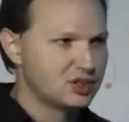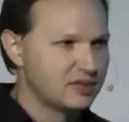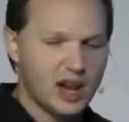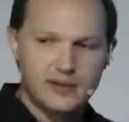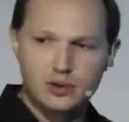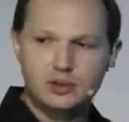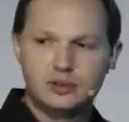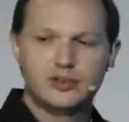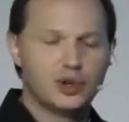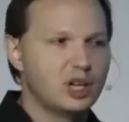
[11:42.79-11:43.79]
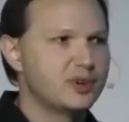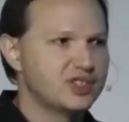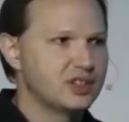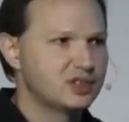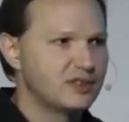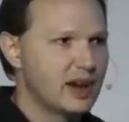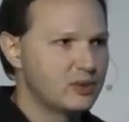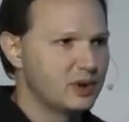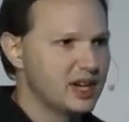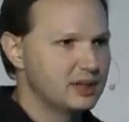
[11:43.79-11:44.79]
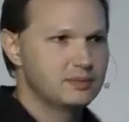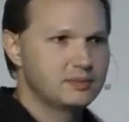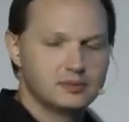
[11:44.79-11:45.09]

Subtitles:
survival, 30% survival rate.